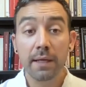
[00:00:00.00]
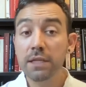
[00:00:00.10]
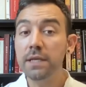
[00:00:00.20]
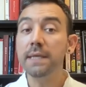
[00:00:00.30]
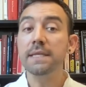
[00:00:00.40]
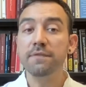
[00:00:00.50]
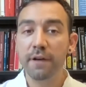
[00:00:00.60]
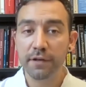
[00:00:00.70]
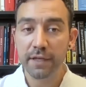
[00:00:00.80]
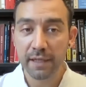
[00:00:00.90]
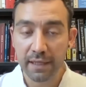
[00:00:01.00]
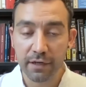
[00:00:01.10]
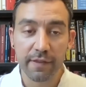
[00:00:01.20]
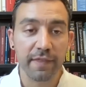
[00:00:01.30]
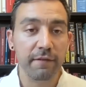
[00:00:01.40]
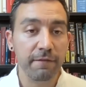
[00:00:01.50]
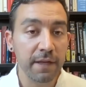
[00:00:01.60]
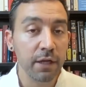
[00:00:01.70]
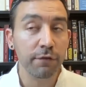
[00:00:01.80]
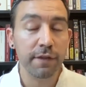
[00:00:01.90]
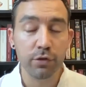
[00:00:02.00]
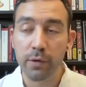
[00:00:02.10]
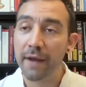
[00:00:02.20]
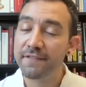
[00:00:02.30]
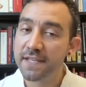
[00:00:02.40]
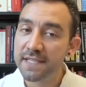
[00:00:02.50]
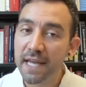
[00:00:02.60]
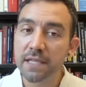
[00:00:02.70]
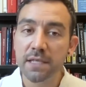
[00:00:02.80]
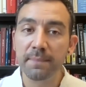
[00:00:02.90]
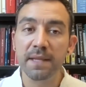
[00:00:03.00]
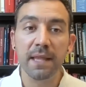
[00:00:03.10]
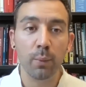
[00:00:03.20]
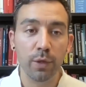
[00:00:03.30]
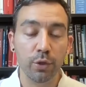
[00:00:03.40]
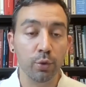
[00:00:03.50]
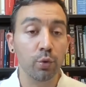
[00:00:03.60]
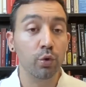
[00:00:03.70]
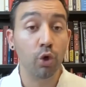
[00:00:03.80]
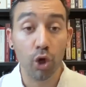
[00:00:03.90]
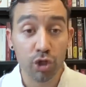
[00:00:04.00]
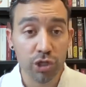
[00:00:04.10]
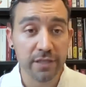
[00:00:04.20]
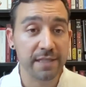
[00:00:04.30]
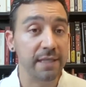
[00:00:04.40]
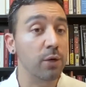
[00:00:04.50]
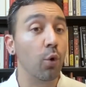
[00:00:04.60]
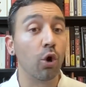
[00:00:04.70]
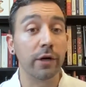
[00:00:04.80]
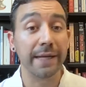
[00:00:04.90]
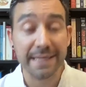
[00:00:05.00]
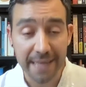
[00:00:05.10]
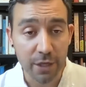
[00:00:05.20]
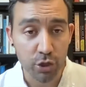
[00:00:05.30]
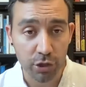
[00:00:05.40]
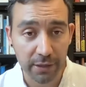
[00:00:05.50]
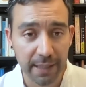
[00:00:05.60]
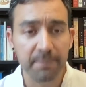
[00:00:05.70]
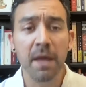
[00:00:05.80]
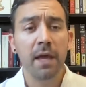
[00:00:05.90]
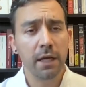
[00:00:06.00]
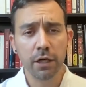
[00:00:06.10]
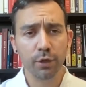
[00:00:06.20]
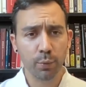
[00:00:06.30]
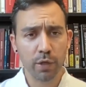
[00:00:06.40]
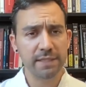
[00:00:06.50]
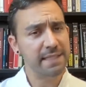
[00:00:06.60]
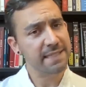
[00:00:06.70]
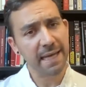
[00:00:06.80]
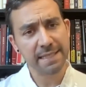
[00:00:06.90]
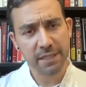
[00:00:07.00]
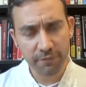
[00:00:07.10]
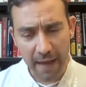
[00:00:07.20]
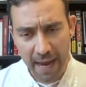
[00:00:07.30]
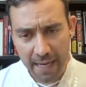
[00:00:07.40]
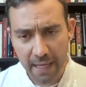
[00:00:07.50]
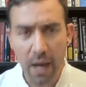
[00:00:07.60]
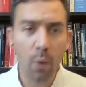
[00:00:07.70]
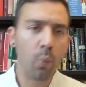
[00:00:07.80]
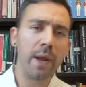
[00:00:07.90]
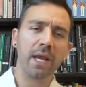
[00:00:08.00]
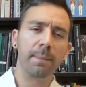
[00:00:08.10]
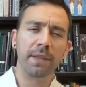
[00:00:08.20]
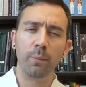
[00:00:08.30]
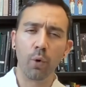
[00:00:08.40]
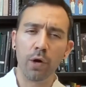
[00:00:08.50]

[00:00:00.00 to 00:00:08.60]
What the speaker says: Nietzsche is very clear that the feeding of the drives is not something that we do consciously or intentionally. In other words, it's not as if I wake up in the